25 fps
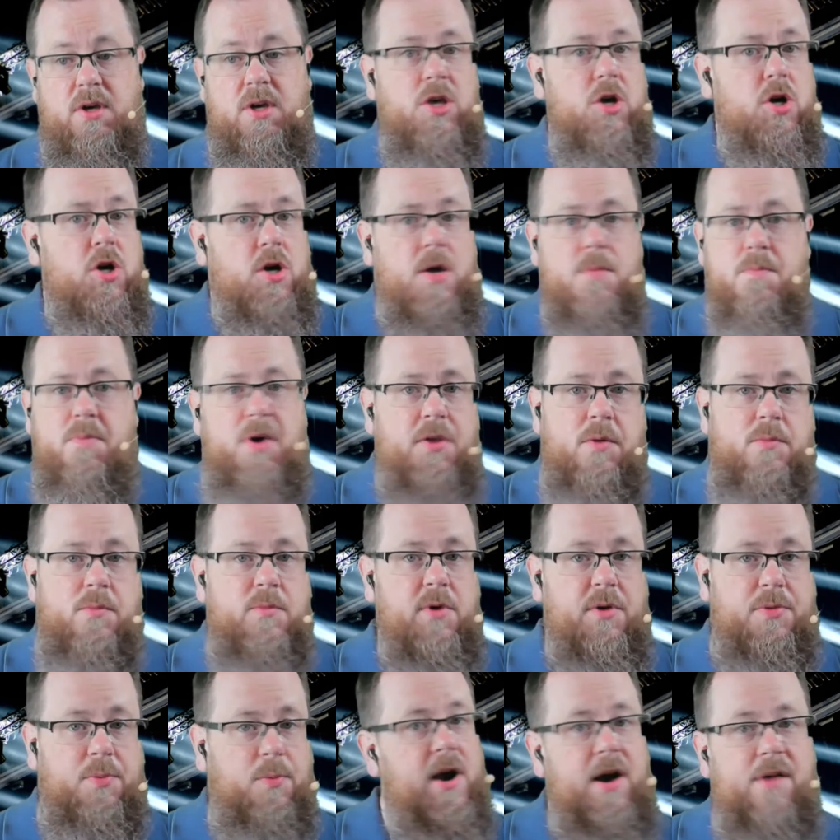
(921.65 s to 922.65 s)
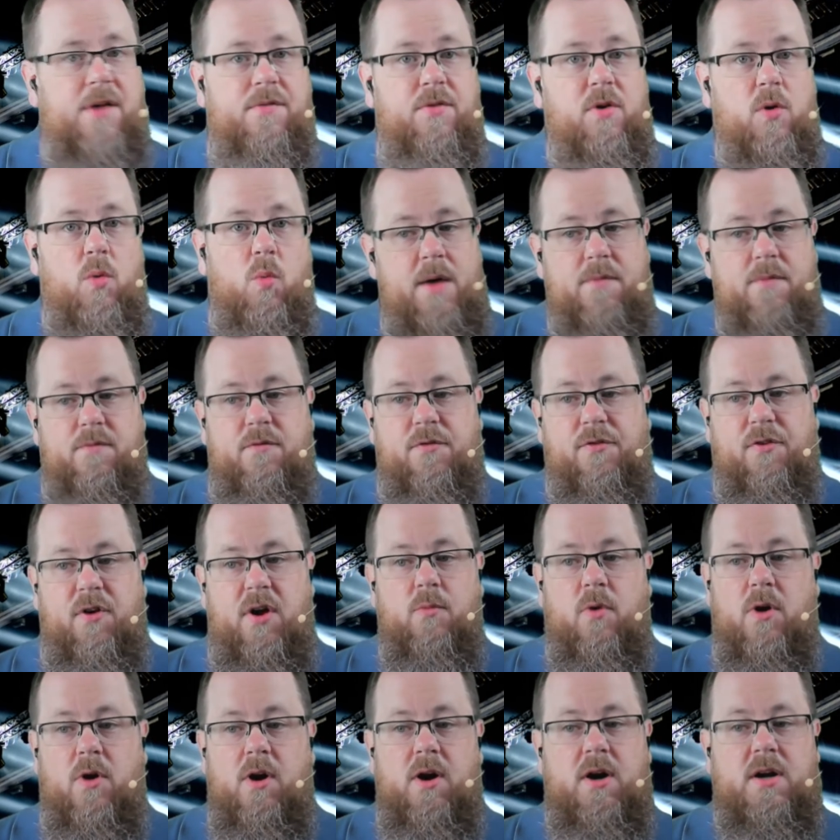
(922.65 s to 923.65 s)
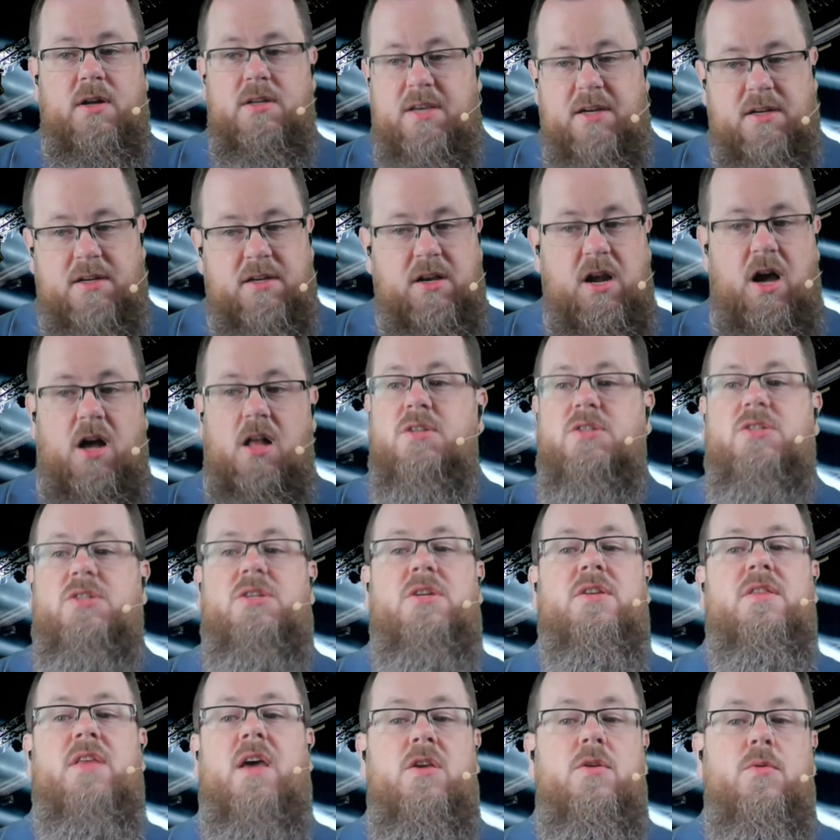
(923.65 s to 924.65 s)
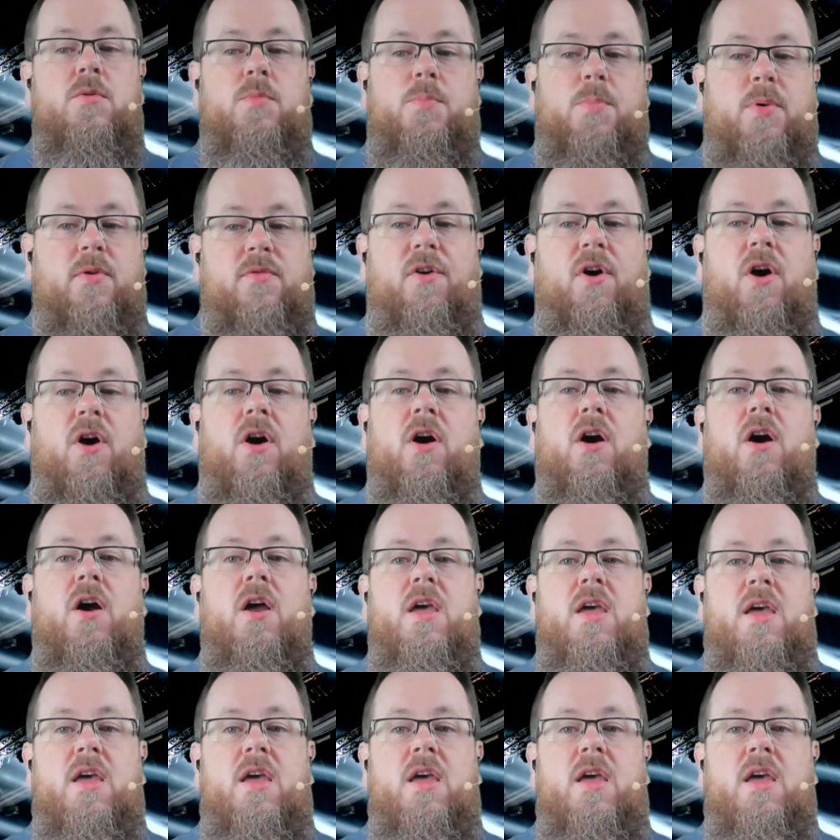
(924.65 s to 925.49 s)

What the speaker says: You can build them with whatever web framework and technology that you prefer.